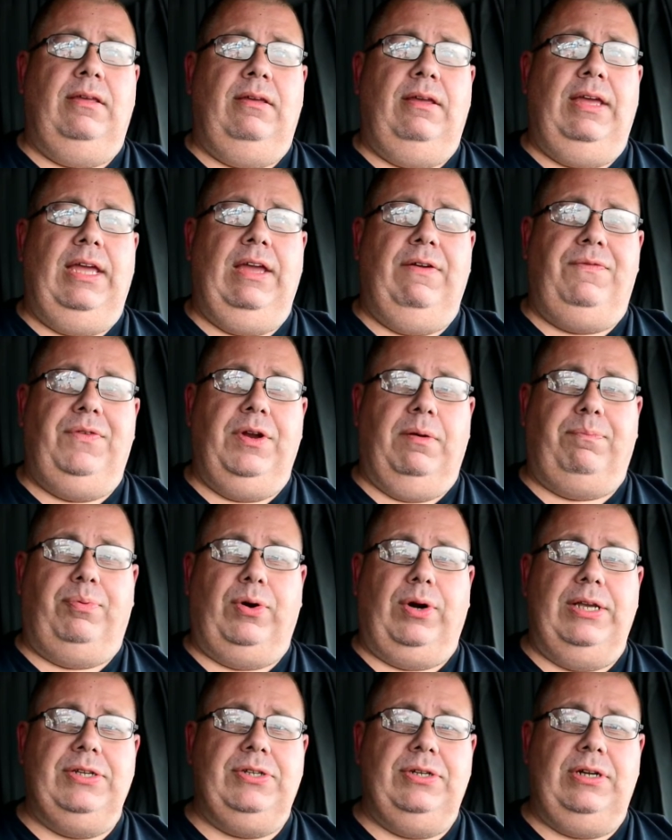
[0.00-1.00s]
if your
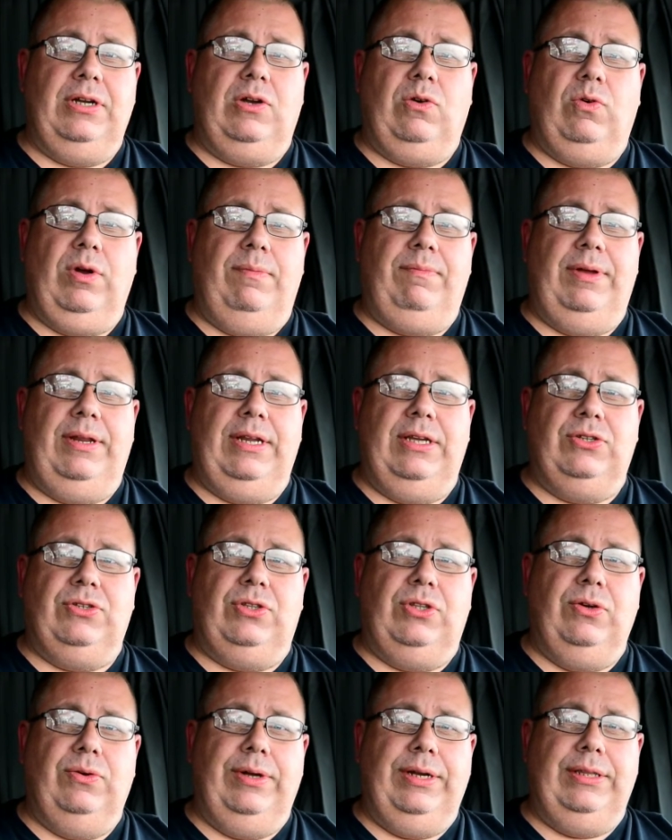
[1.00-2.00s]
present equipment is
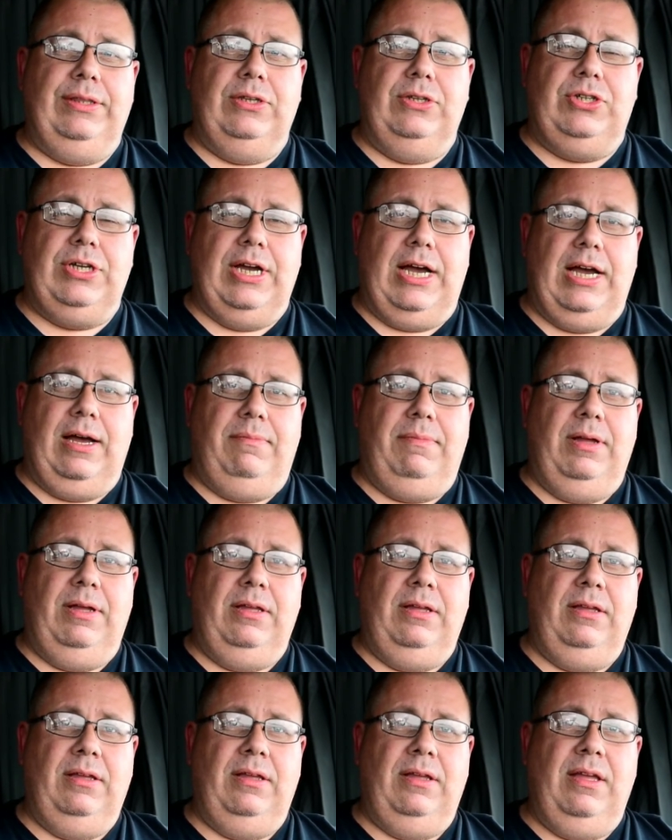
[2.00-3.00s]
doing the job,
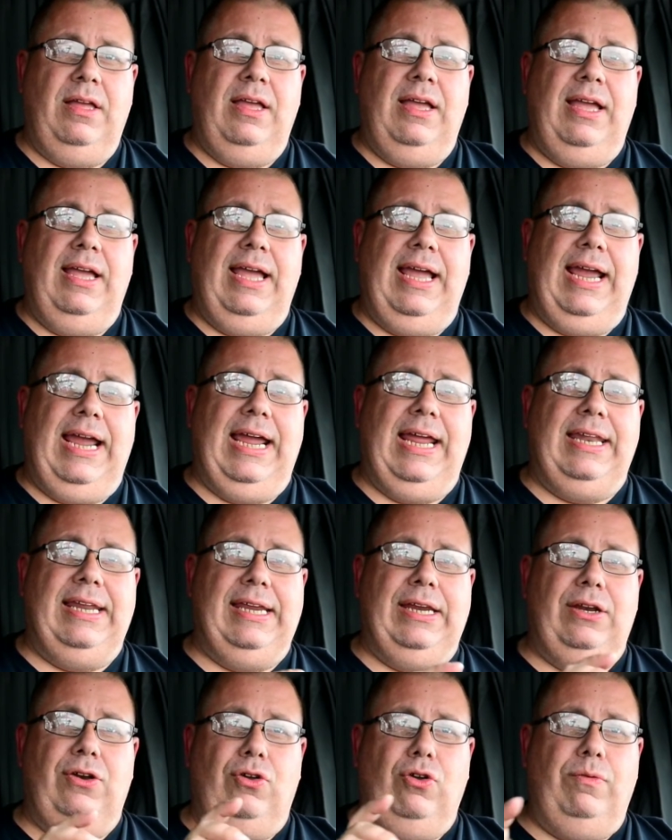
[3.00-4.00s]
and the
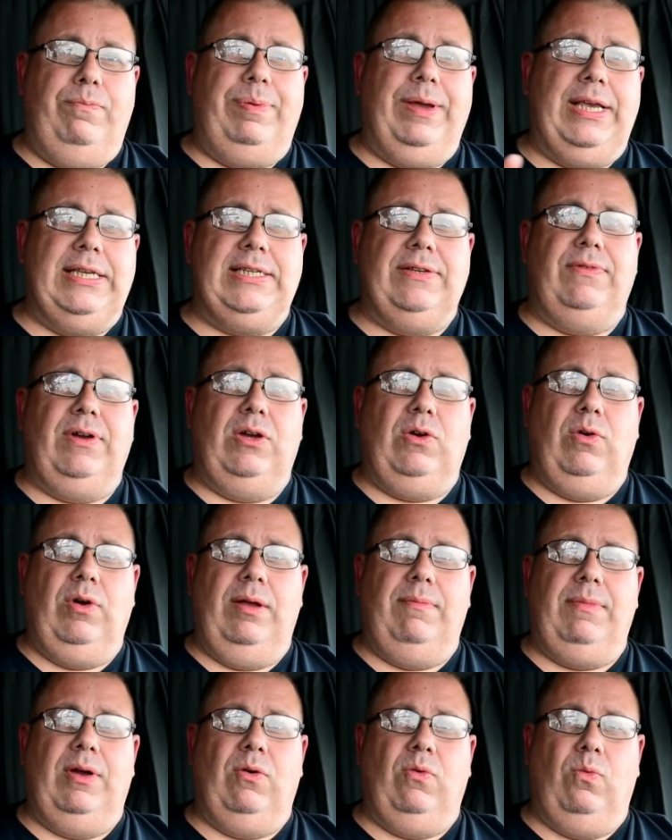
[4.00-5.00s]
new piece of
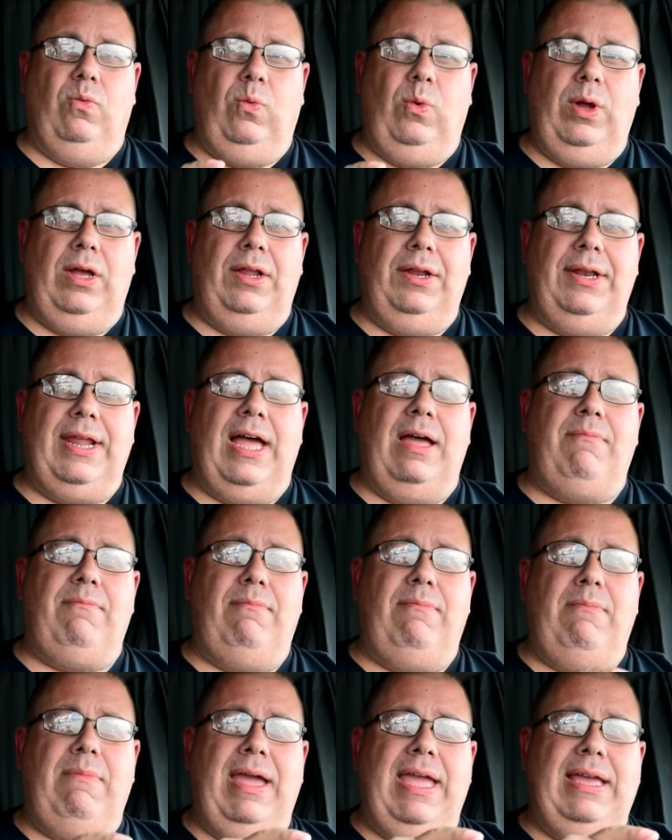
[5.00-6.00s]
equipment will not
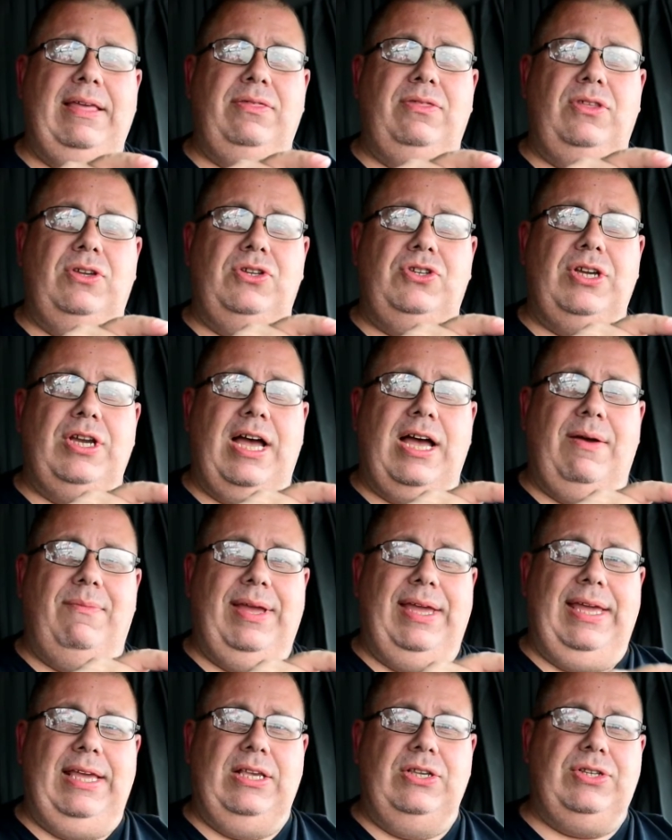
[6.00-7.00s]
make the job
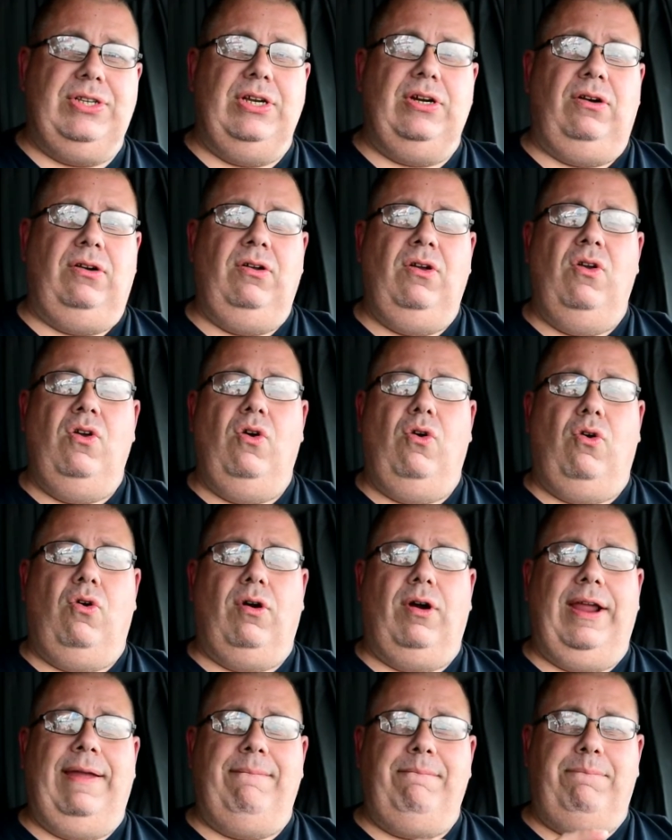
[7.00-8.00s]
easier or
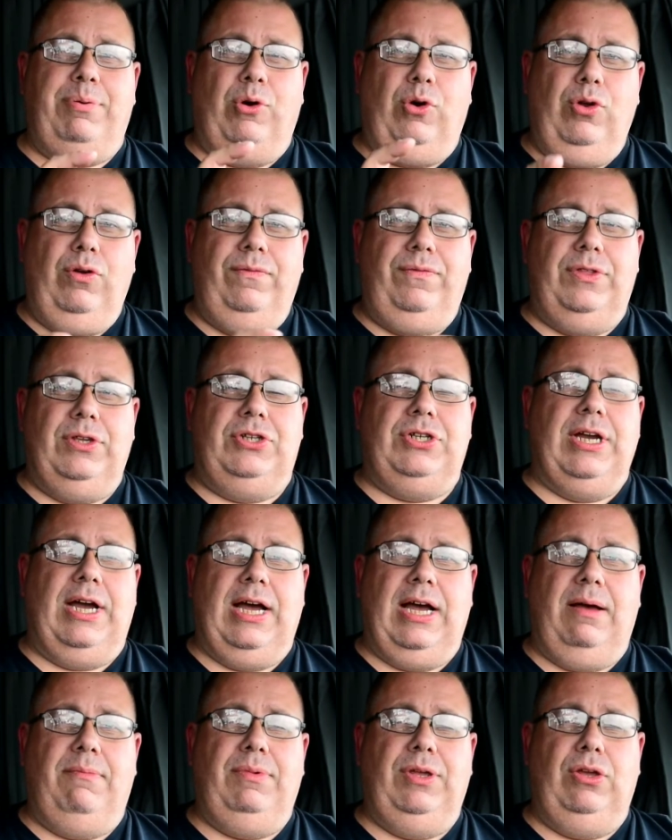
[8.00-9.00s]
improve the
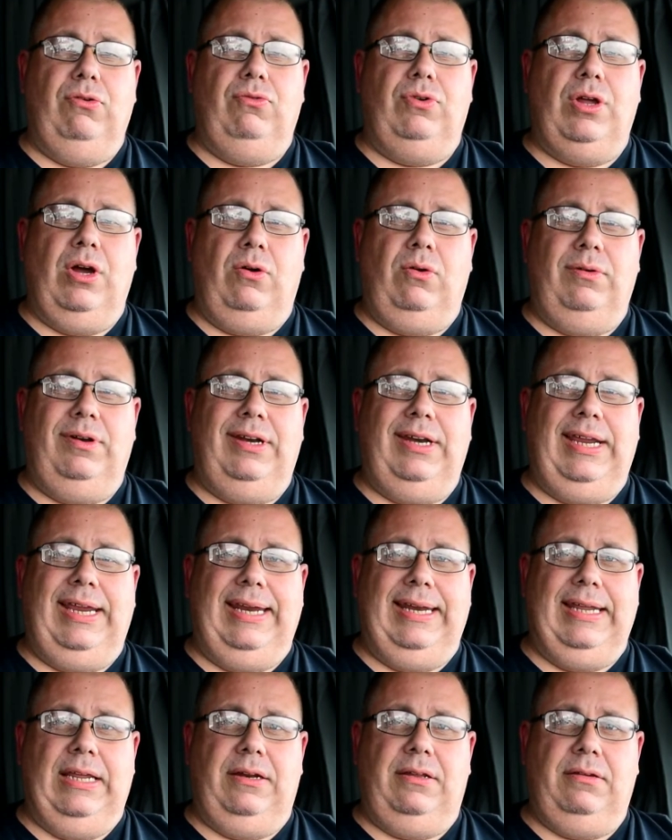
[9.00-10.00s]
job, you don't need
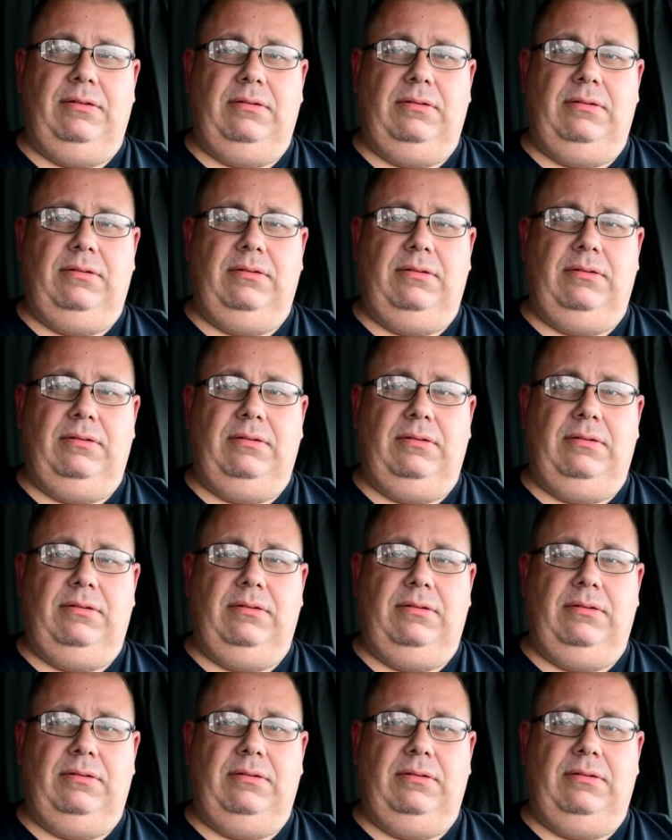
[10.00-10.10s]
it.